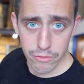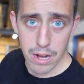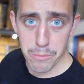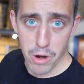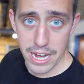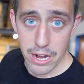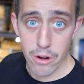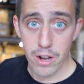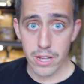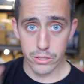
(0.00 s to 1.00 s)
frame right
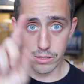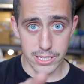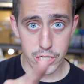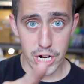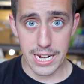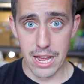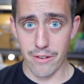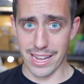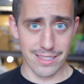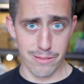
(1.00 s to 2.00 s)
here. So let's check it
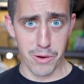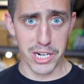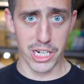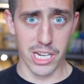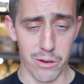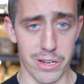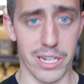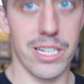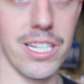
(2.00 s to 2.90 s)
out and get this project going.